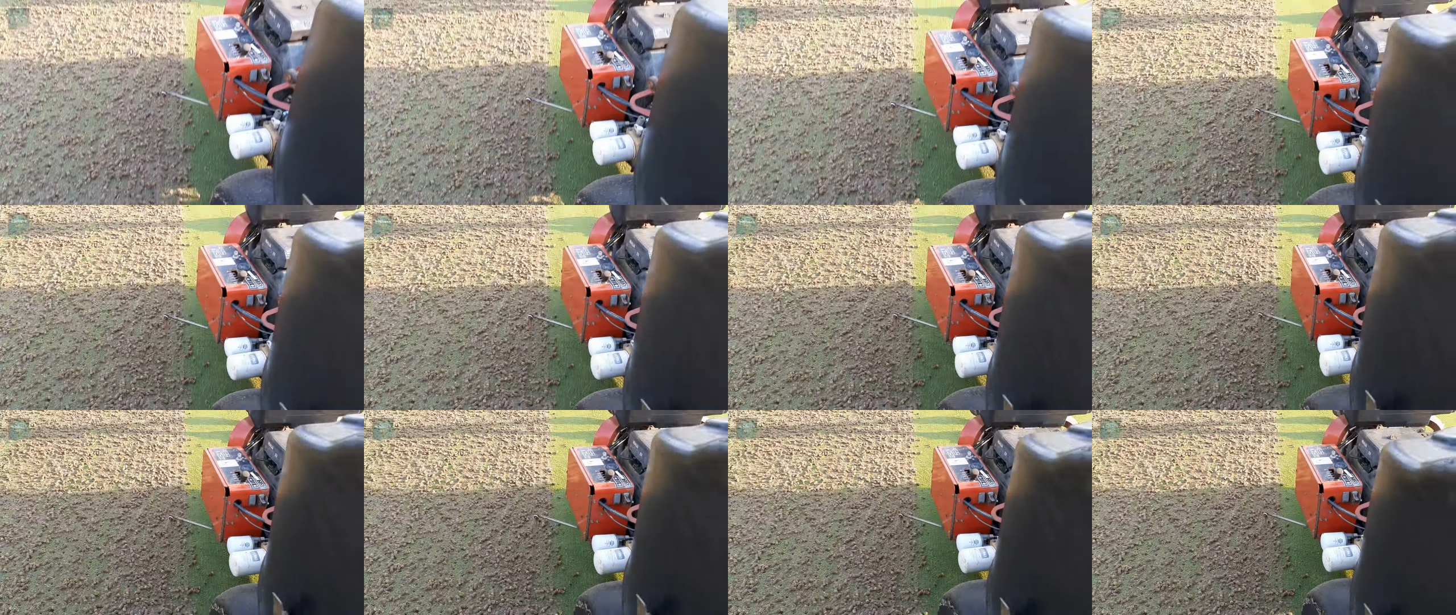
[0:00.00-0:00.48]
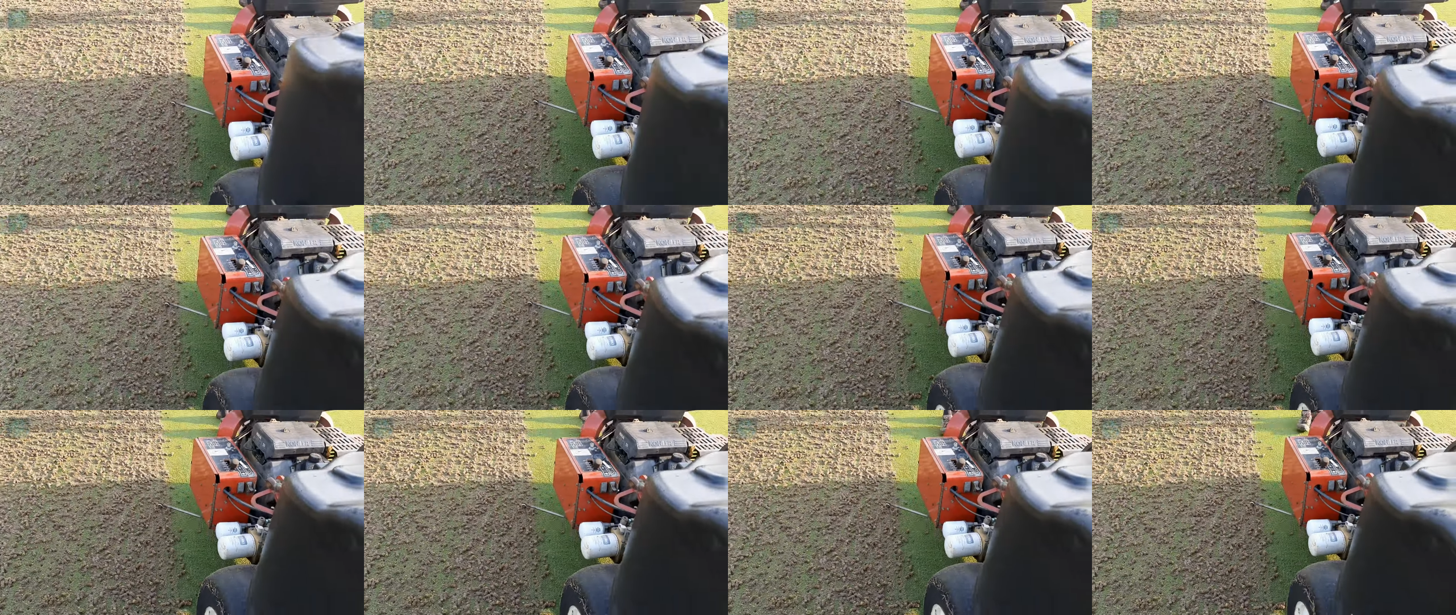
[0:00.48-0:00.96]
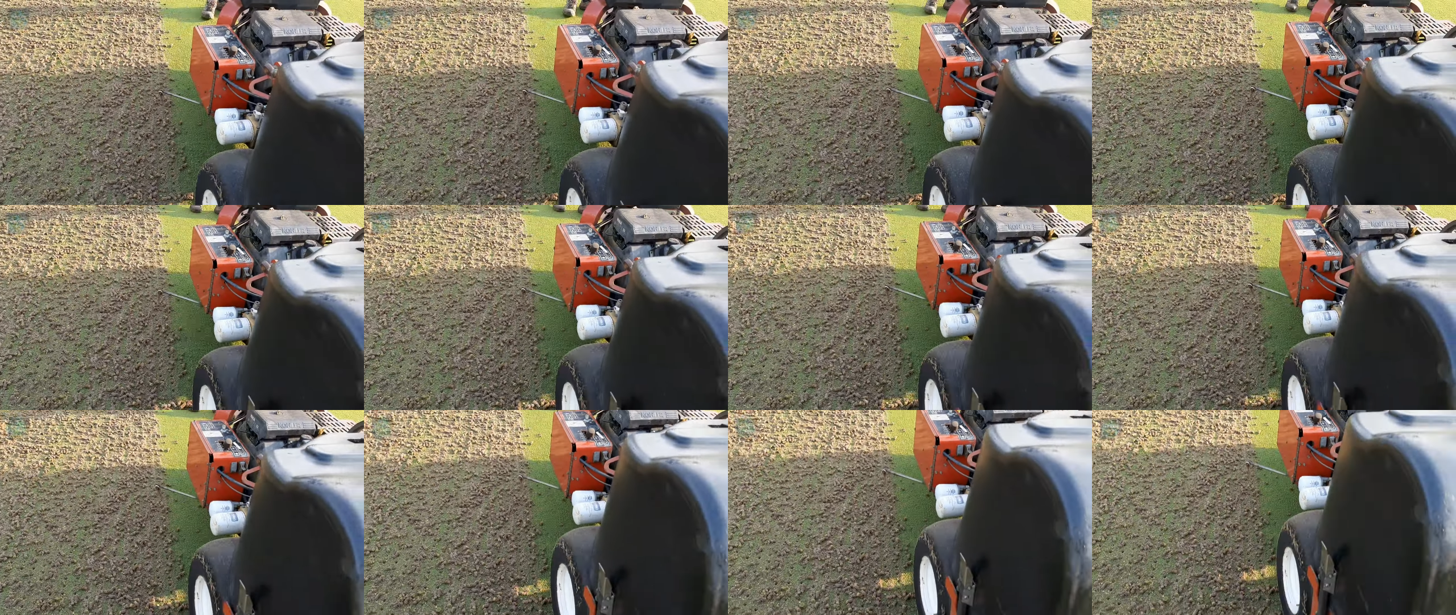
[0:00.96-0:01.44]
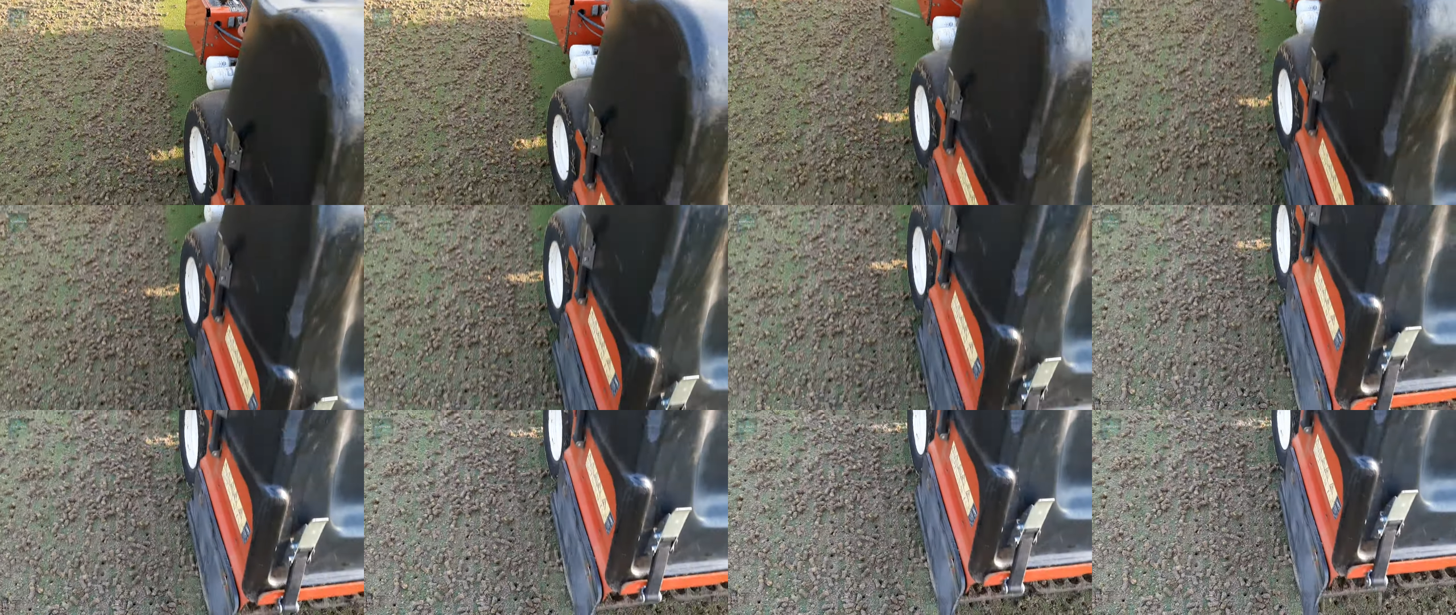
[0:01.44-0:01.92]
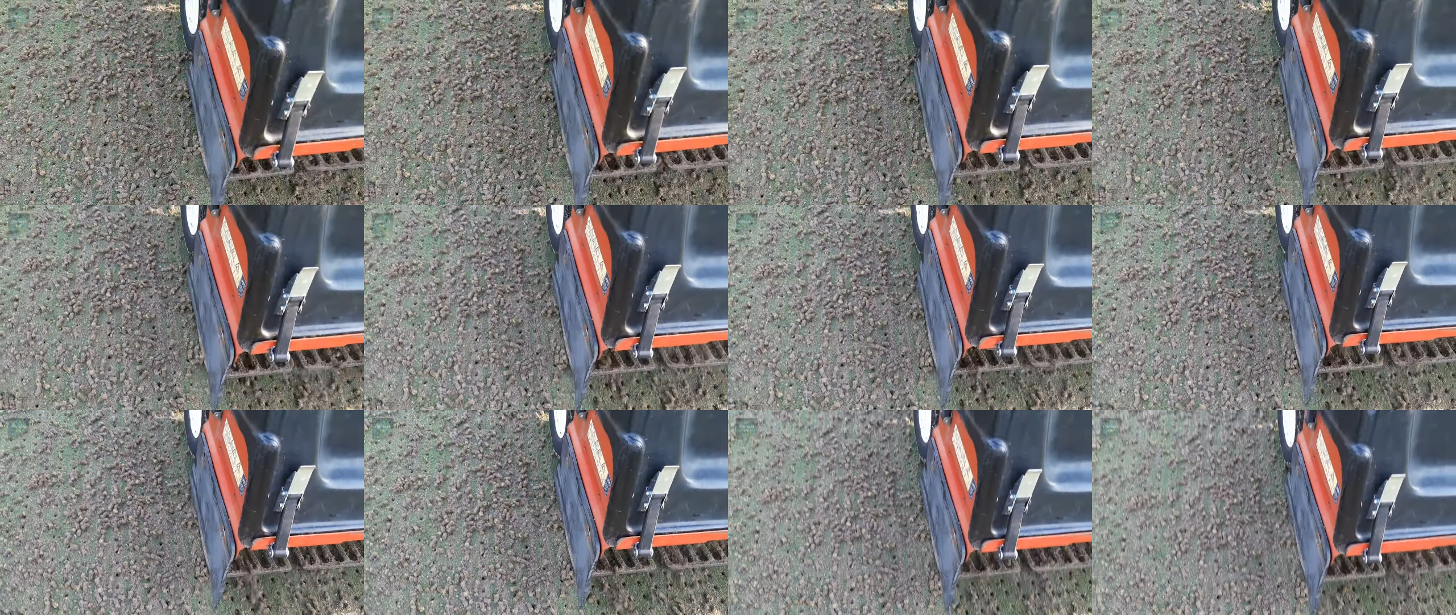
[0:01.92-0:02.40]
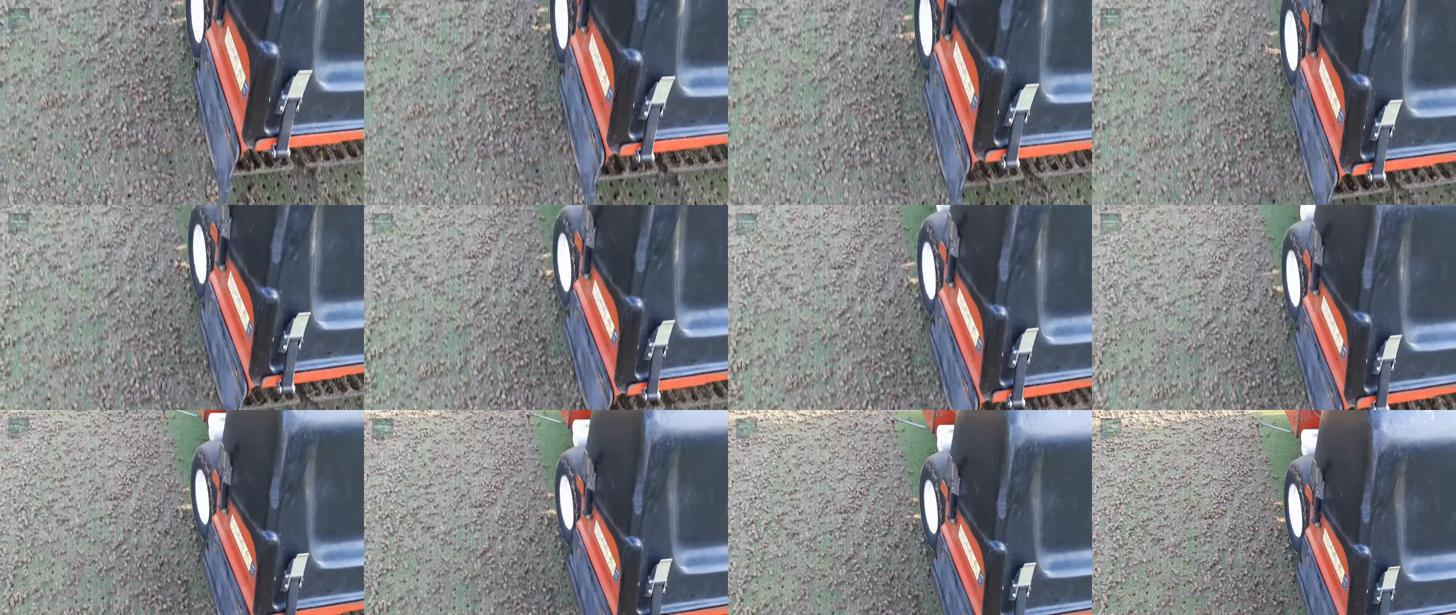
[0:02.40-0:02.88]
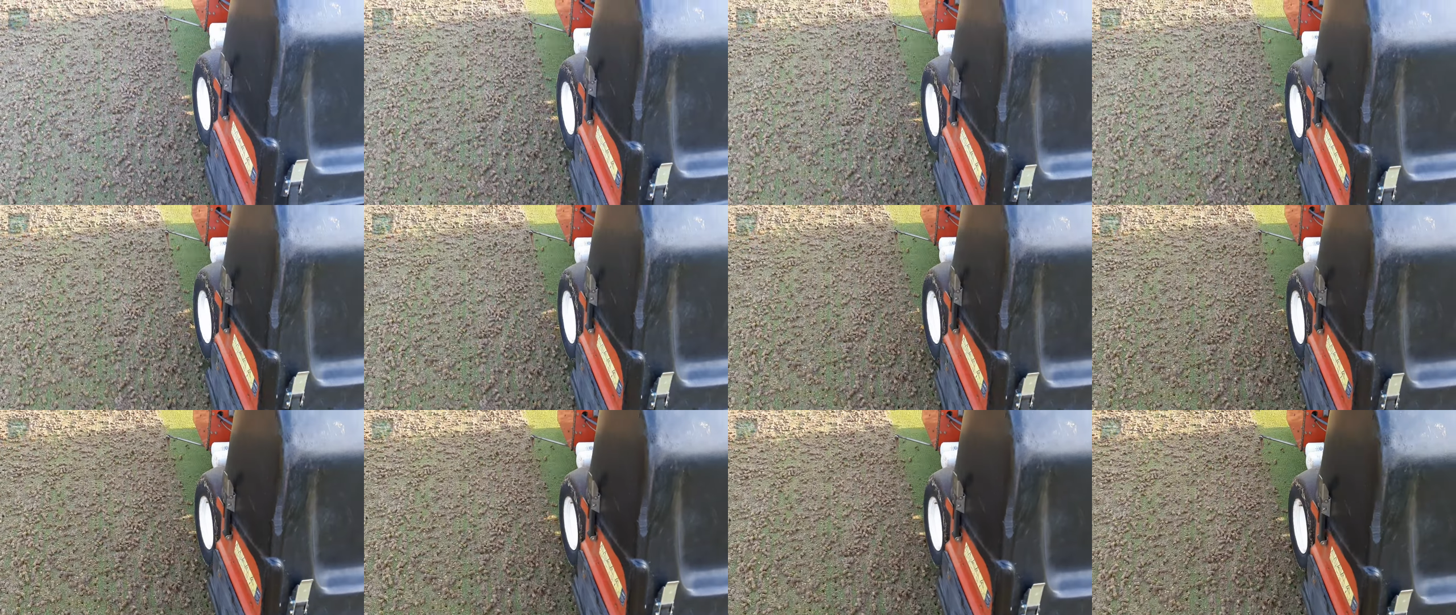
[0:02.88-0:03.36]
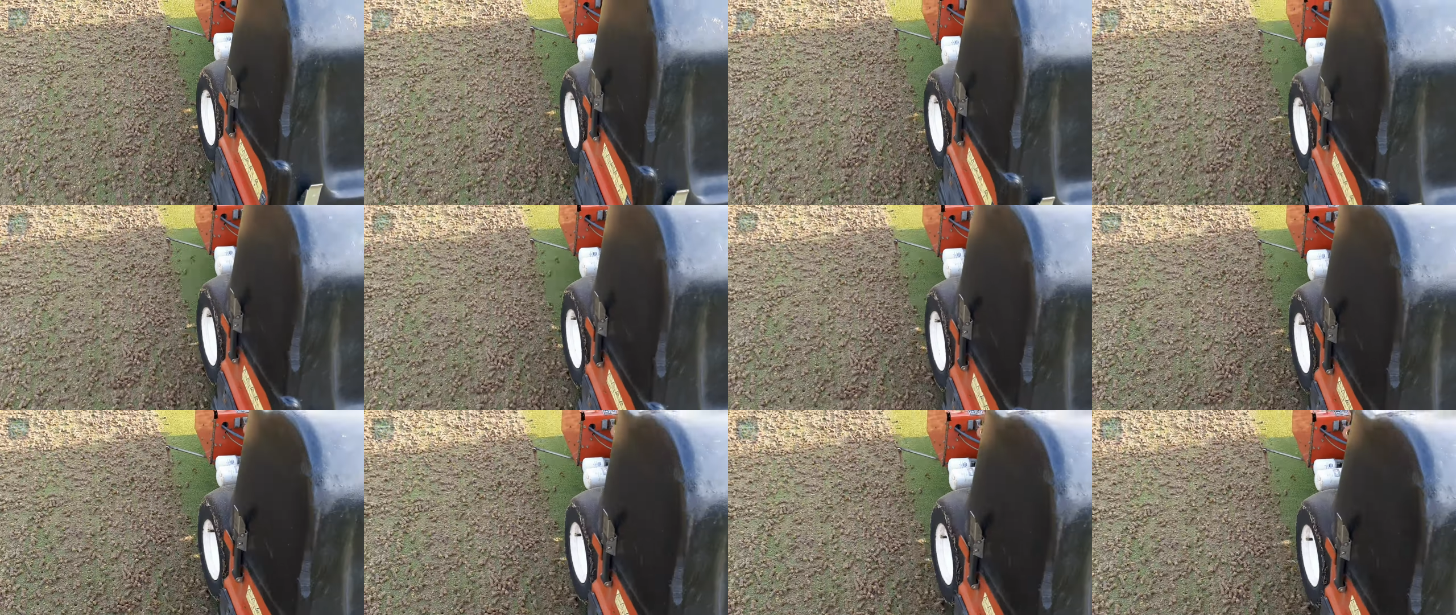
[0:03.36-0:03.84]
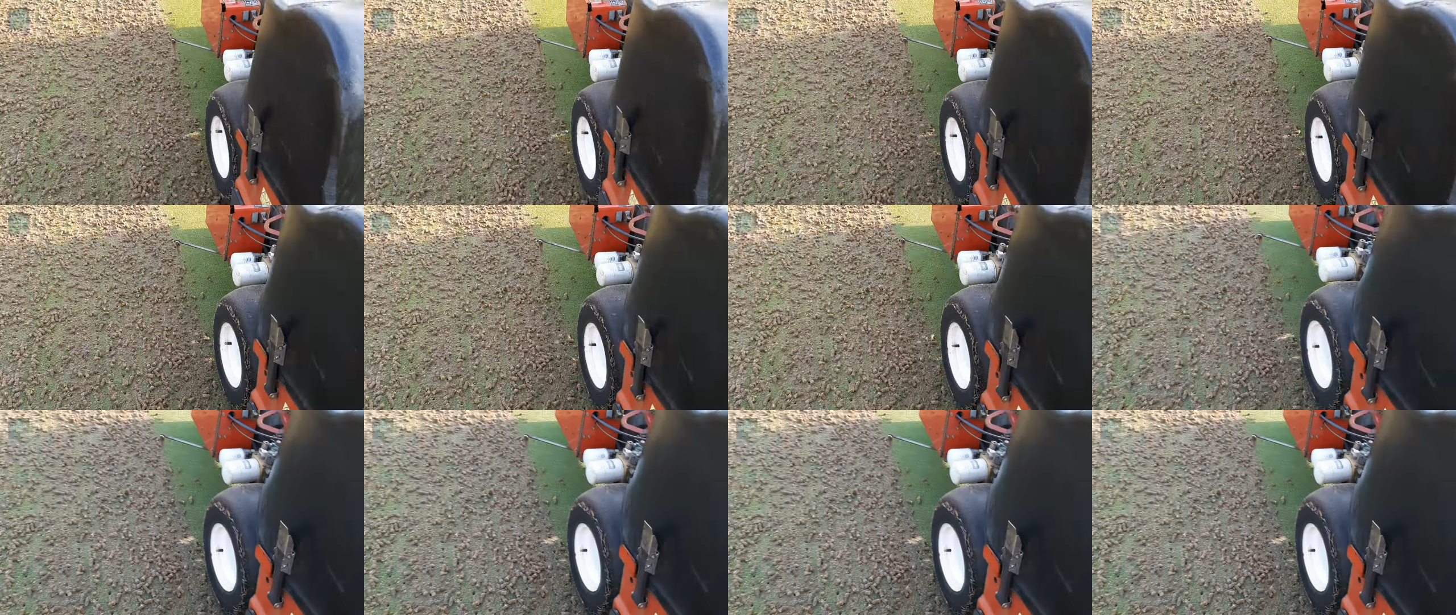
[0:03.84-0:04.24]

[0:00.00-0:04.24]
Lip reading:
[unreadable: no face in view]